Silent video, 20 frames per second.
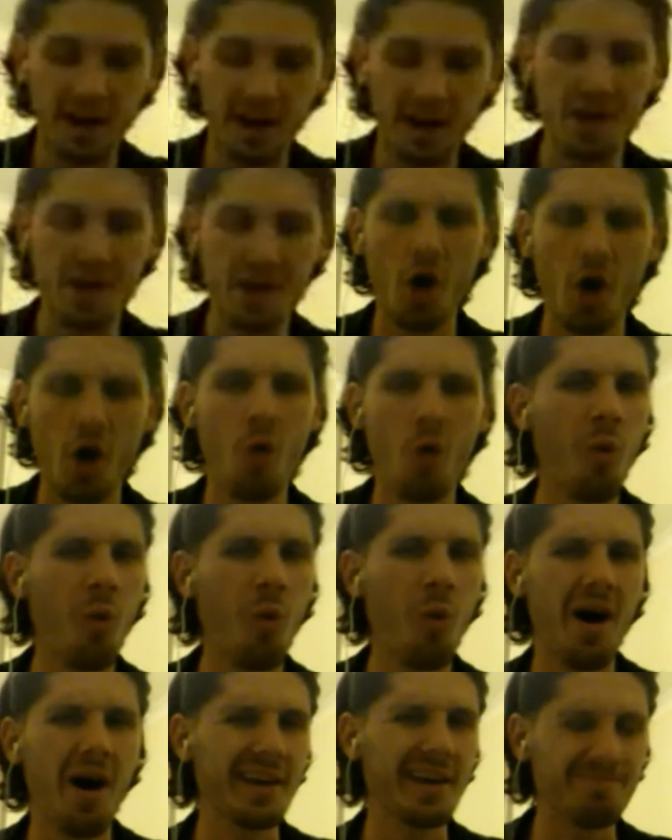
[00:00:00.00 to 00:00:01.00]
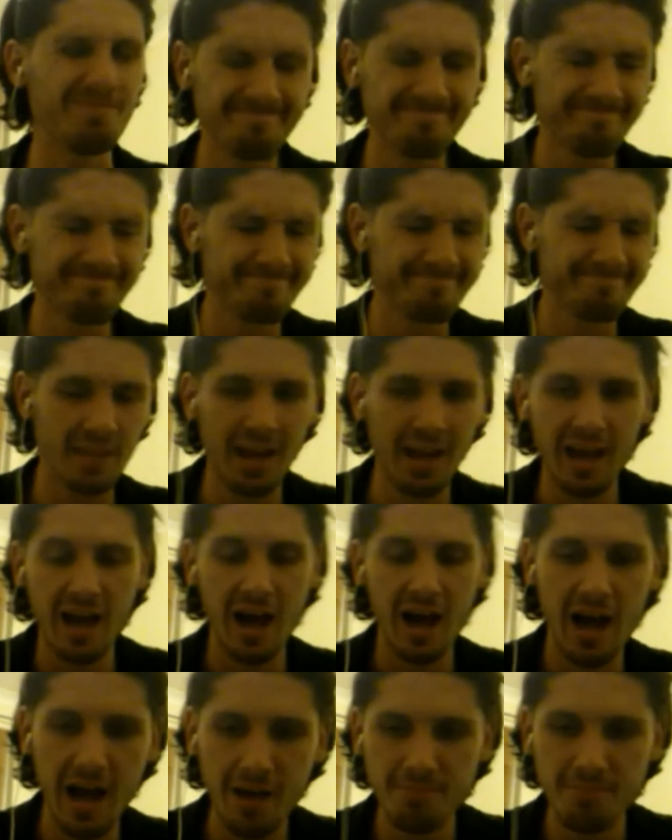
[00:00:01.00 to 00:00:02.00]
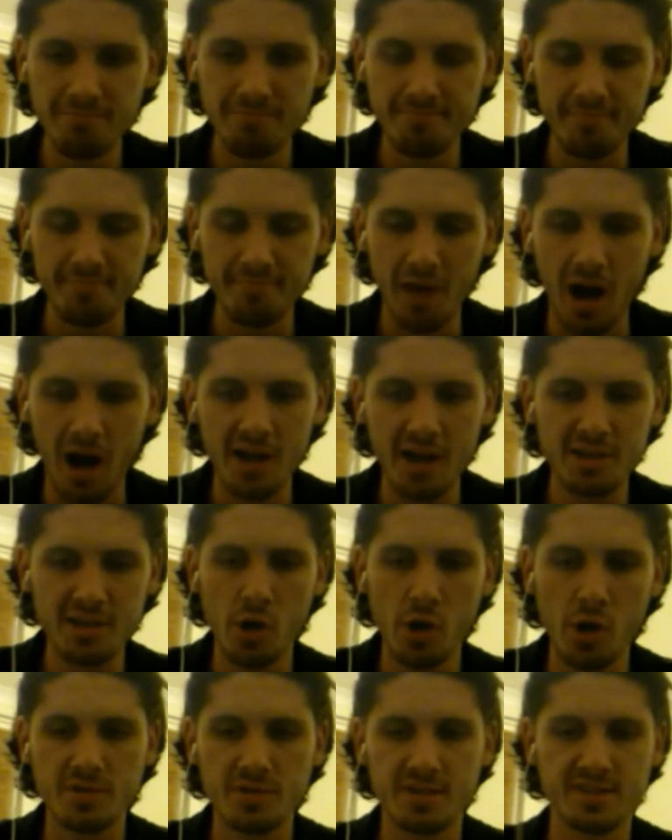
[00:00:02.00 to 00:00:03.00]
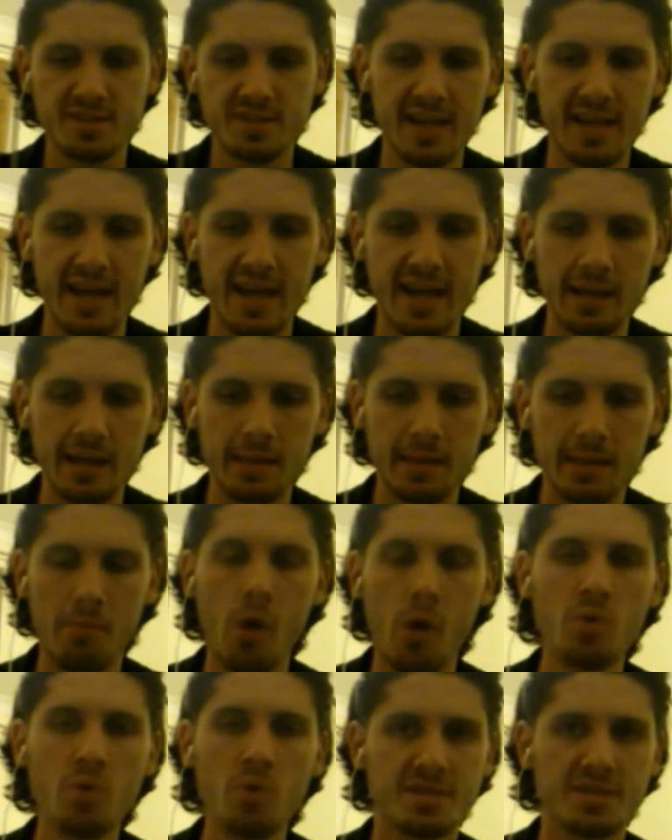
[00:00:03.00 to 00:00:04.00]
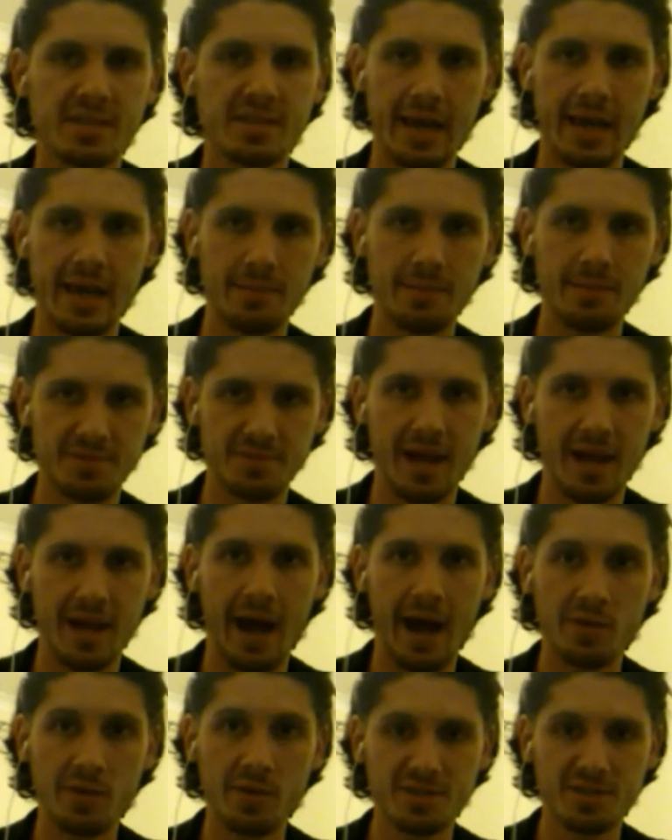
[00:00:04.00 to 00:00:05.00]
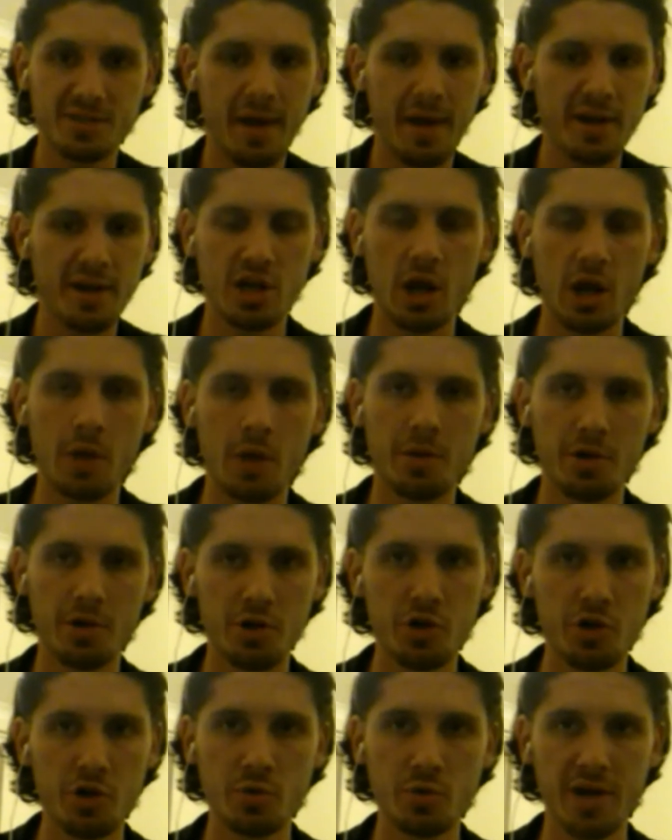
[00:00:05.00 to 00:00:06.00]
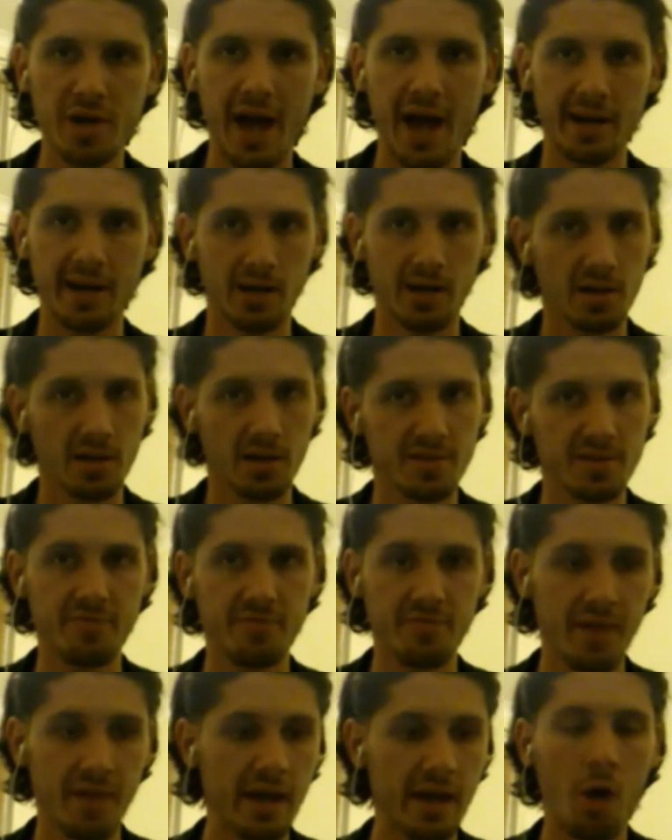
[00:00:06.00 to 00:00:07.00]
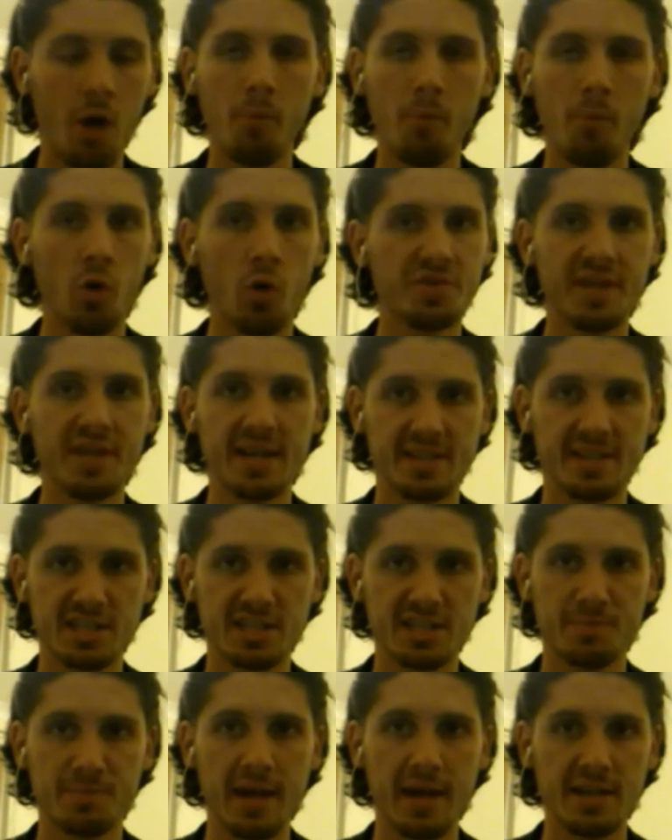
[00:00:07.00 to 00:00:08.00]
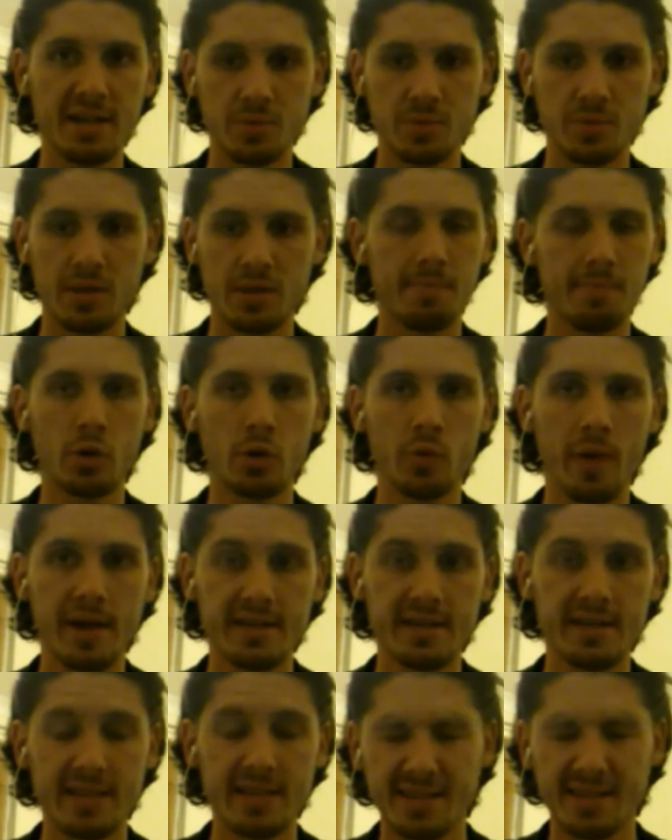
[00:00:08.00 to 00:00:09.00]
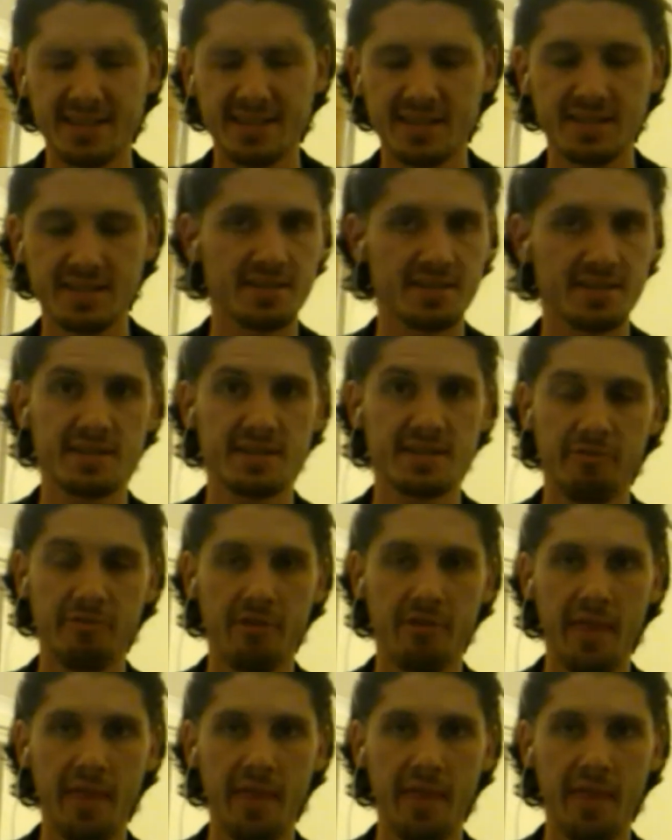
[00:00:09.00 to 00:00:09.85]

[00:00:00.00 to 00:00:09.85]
I know why. I'd go to say most games now, especially on the new gen, because they got more disk space with the Blu-ray discs and stuff like